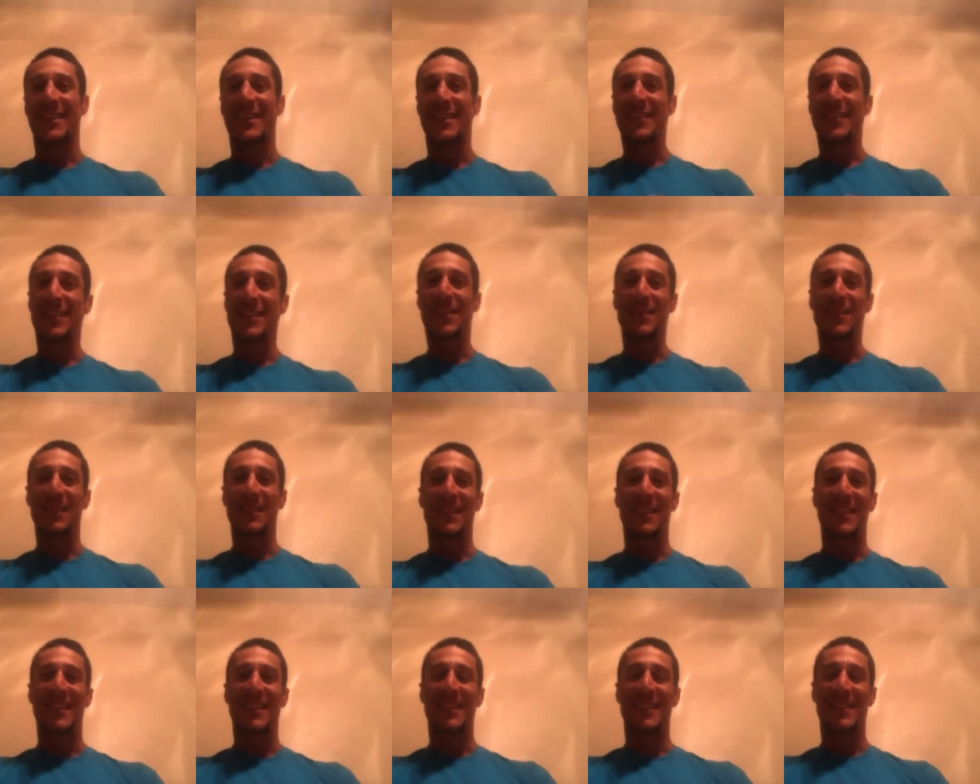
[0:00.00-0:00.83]
And
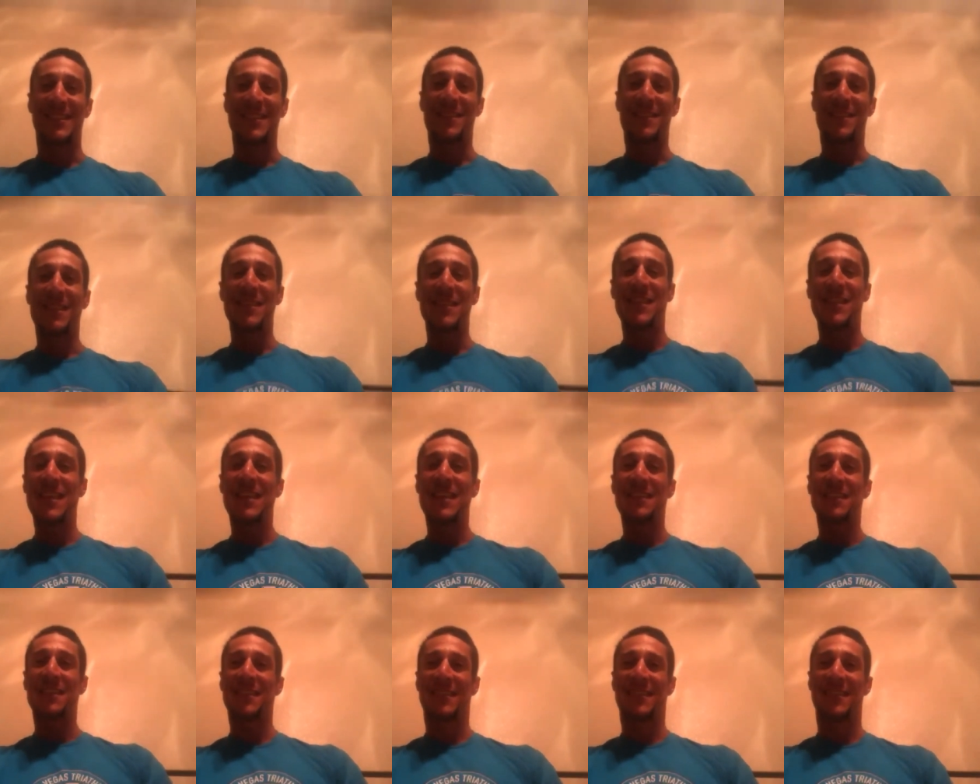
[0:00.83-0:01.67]
I said,
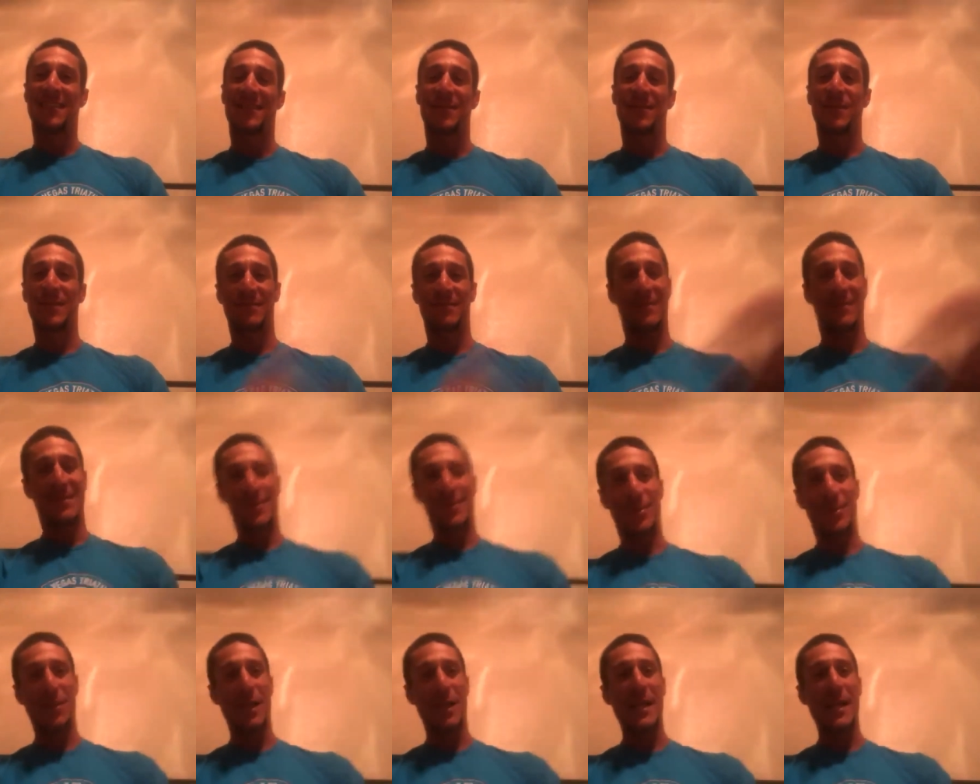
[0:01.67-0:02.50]
"Yes."
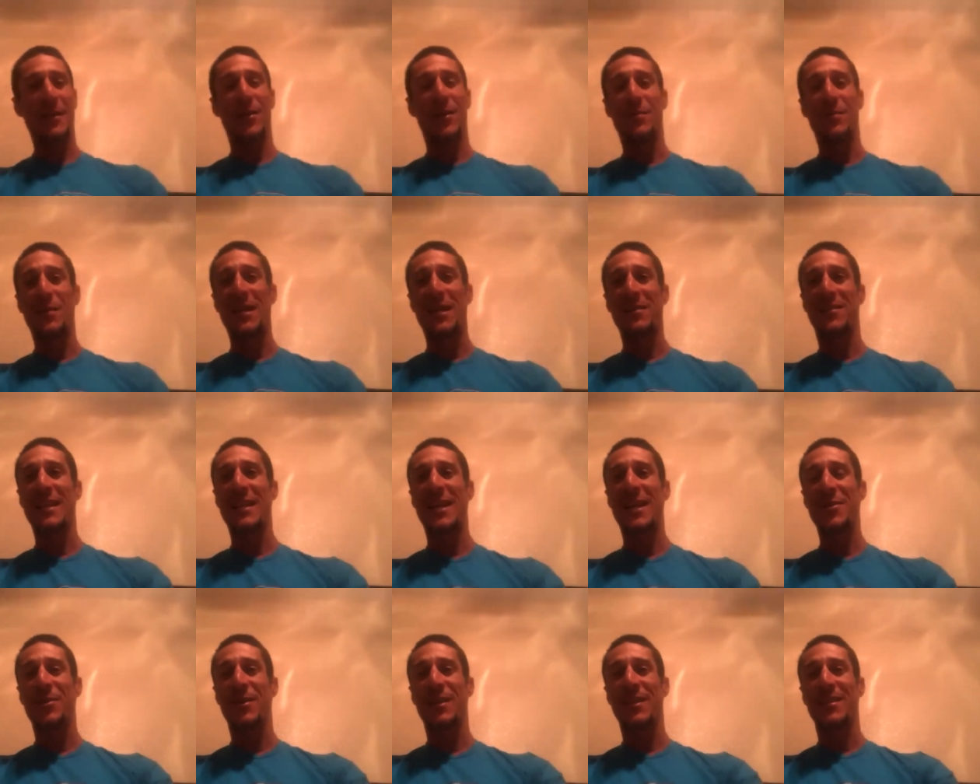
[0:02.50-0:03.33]
Okay, come by
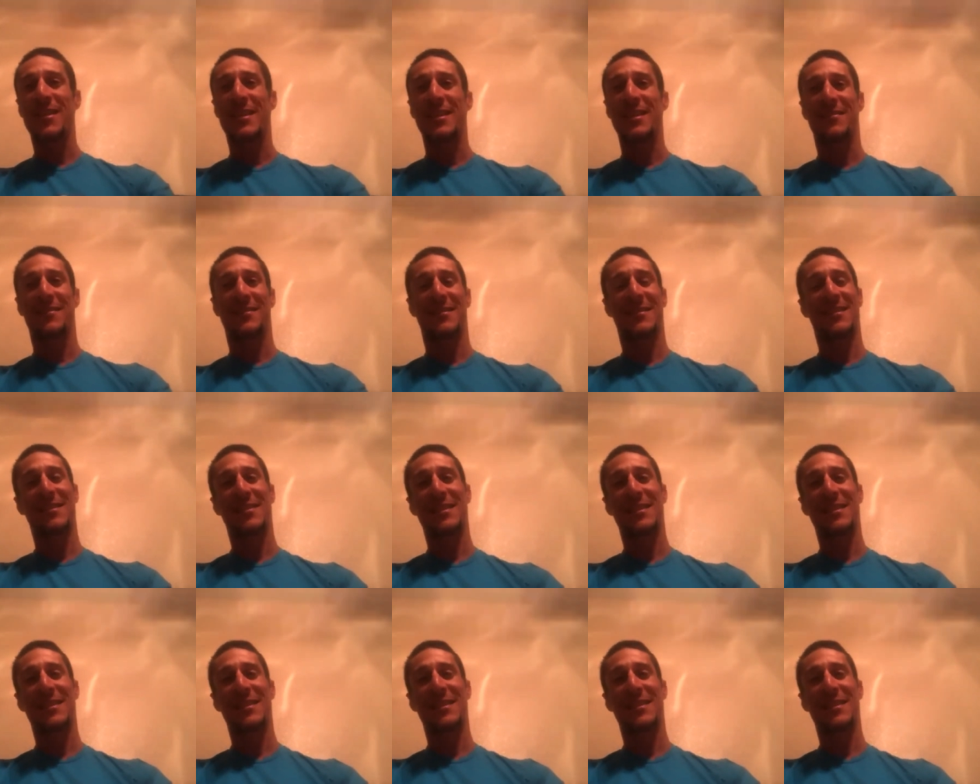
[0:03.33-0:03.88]
Saturday then.